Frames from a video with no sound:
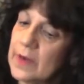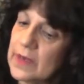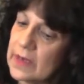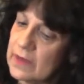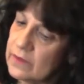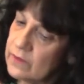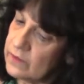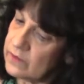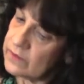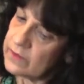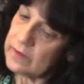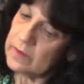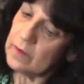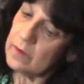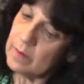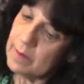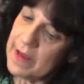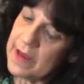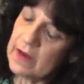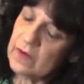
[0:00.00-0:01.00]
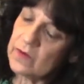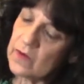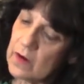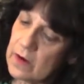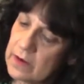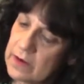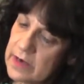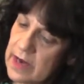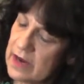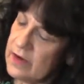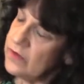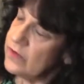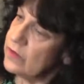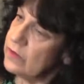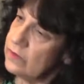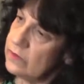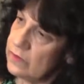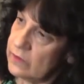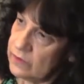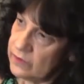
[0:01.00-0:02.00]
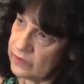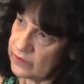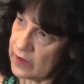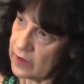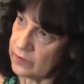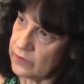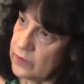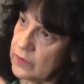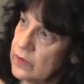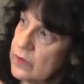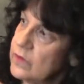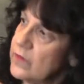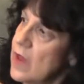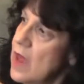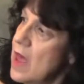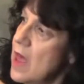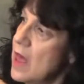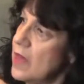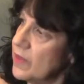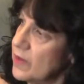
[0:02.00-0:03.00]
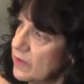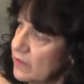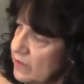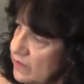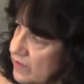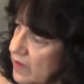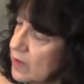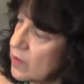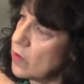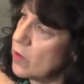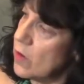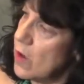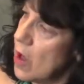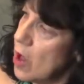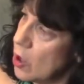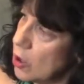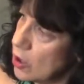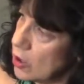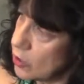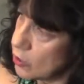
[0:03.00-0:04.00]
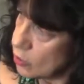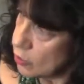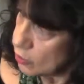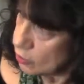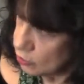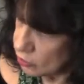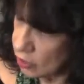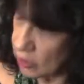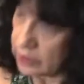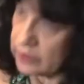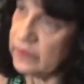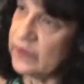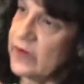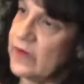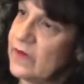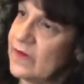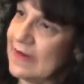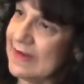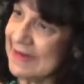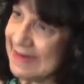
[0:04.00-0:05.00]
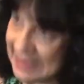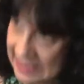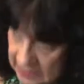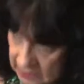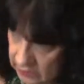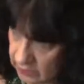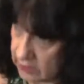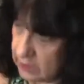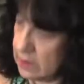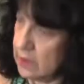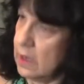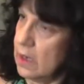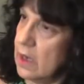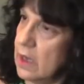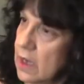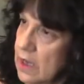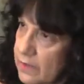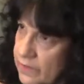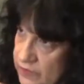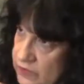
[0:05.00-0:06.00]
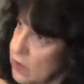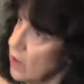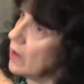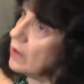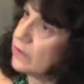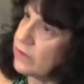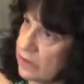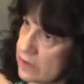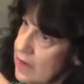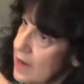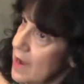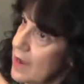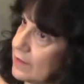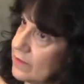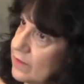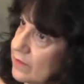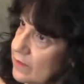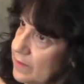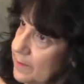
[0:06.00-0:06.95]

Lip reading: But it still makes our nation's shelters the single largest killer of dogs and cats.